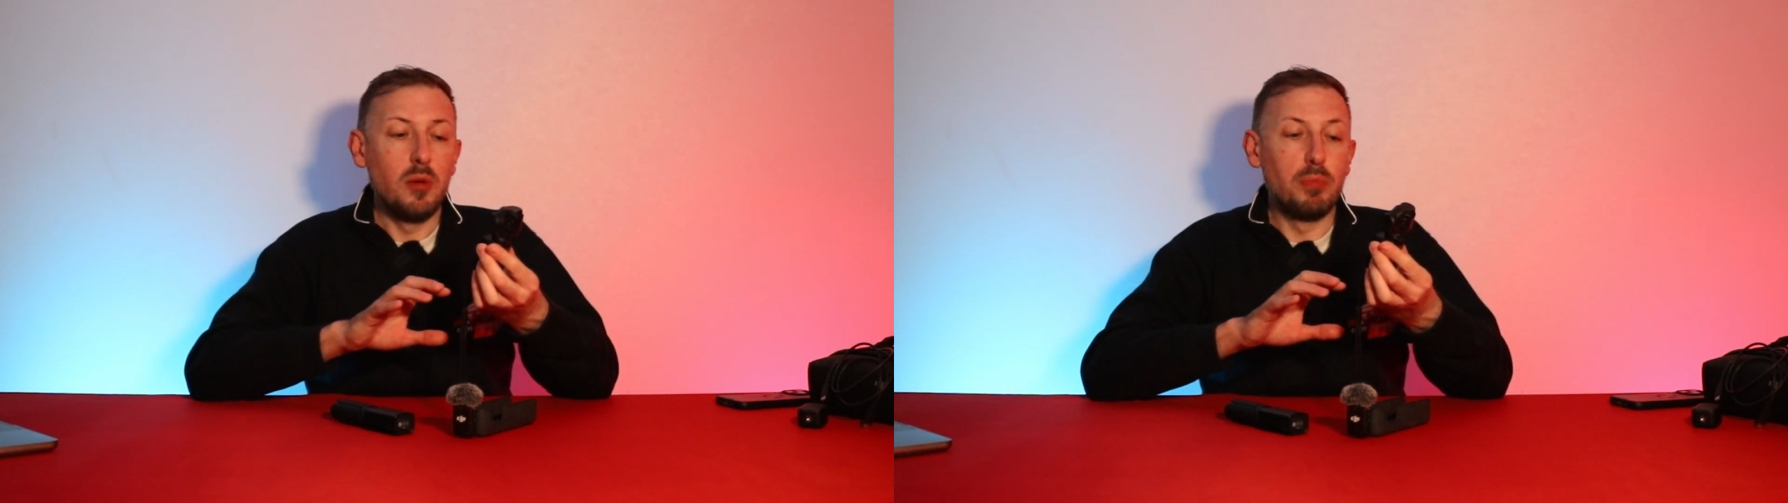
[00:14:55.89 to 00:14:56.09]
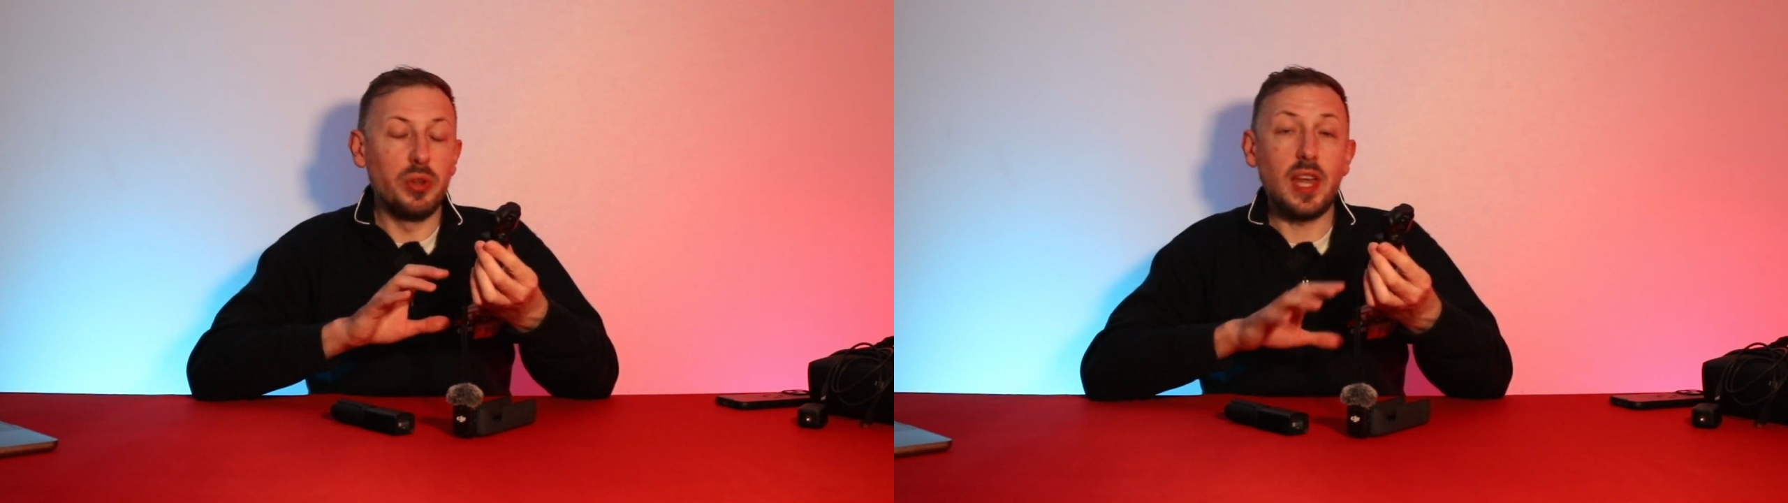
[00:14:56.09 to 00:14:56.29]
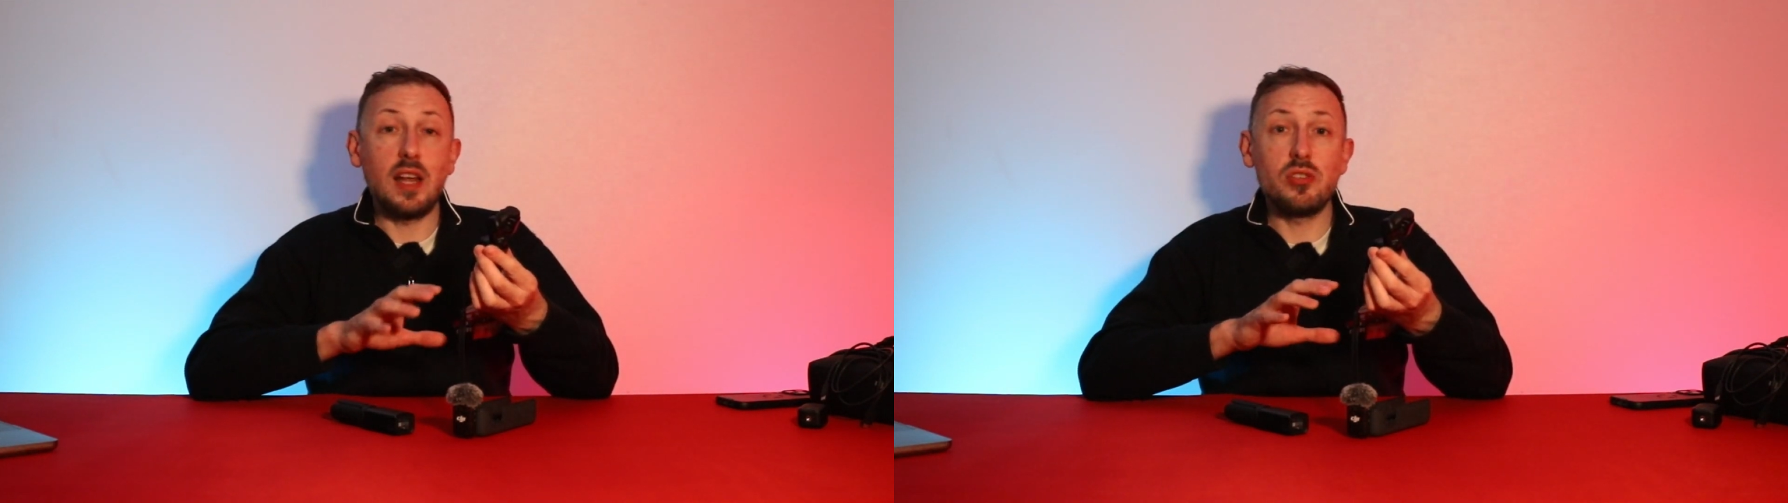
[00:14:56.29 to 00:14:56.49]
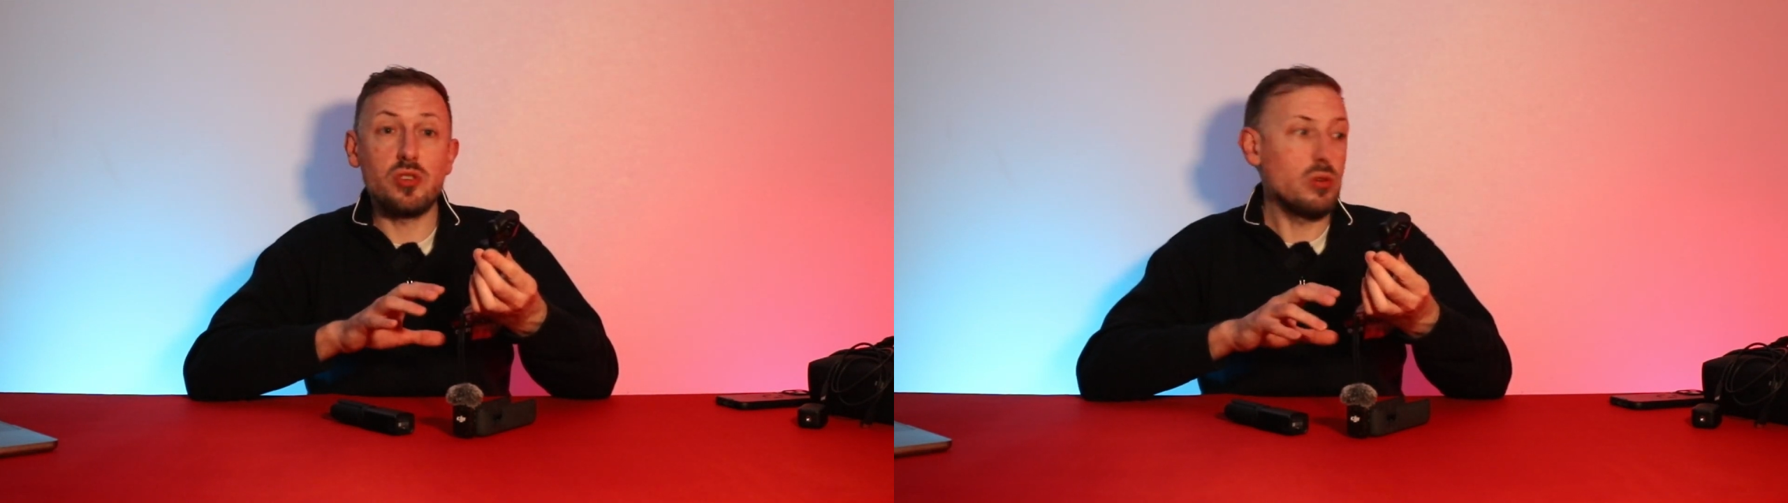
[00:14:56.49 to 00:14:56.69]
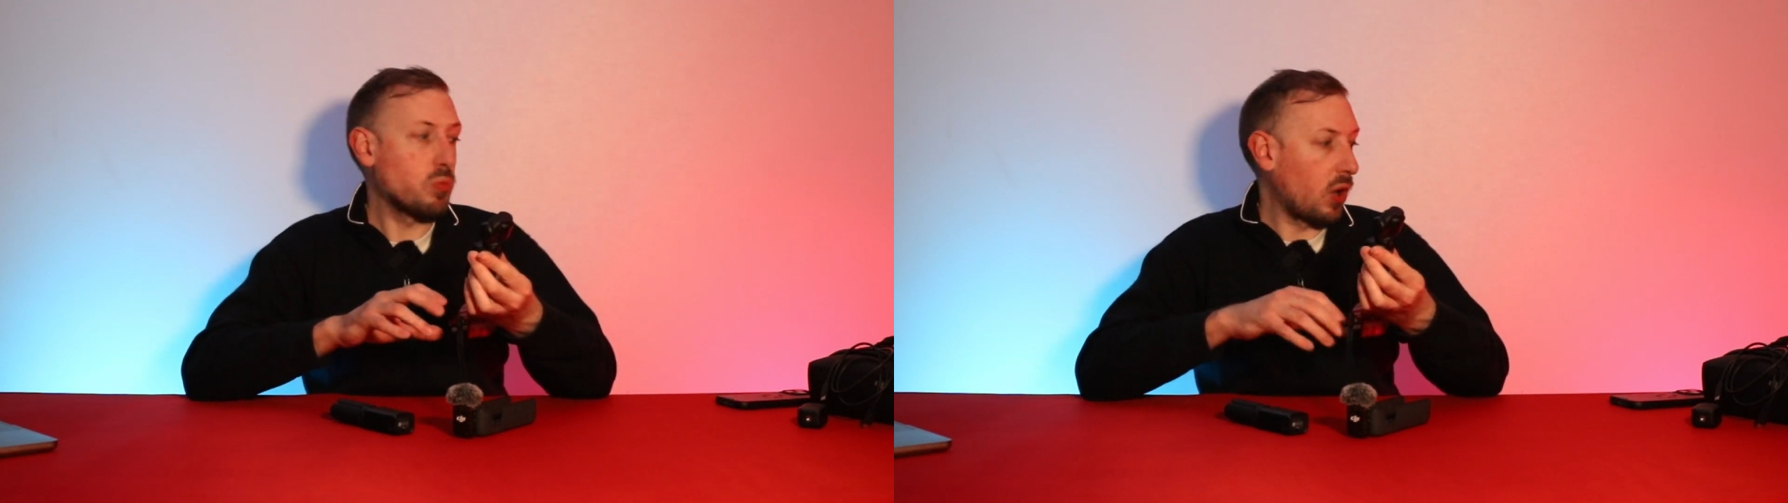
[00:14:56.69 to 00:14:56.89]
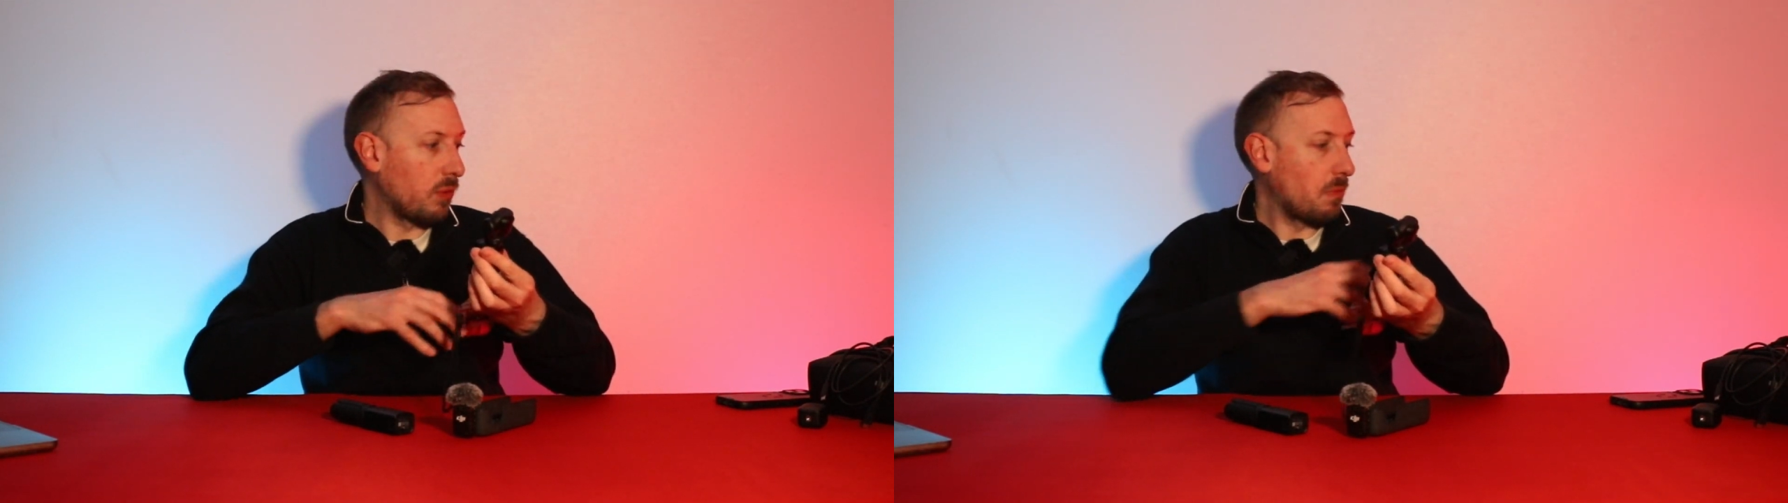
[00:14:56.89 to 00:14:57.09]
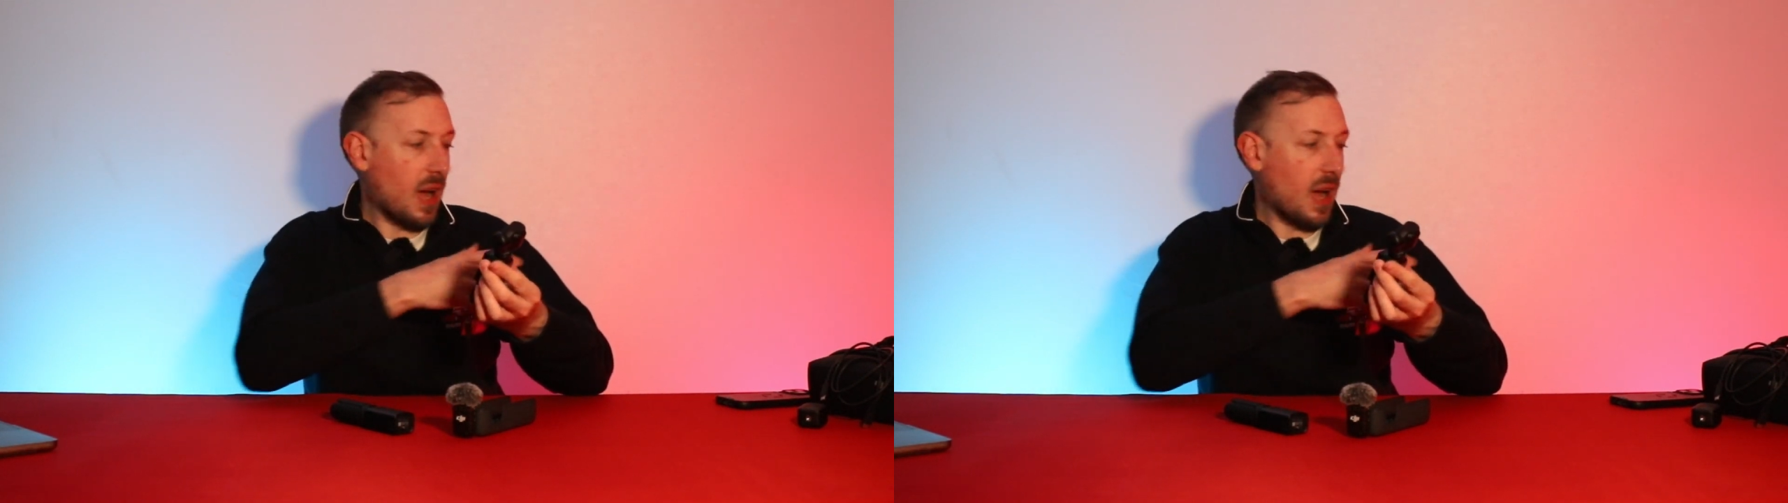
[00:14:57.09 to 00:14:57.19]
But then do what